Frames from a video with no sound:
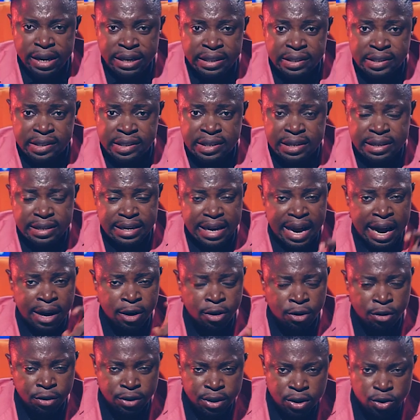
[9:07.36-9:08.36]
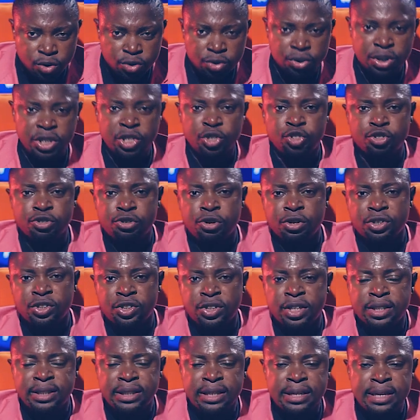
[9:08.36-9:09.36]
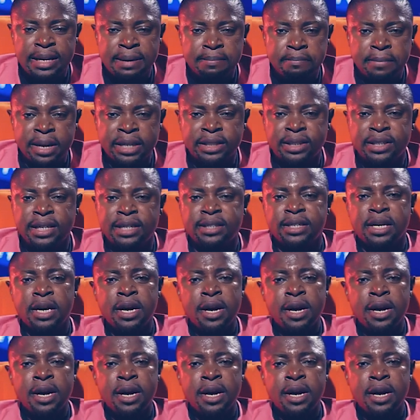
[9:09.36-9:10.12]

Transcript: a seed according to the instructions in the message,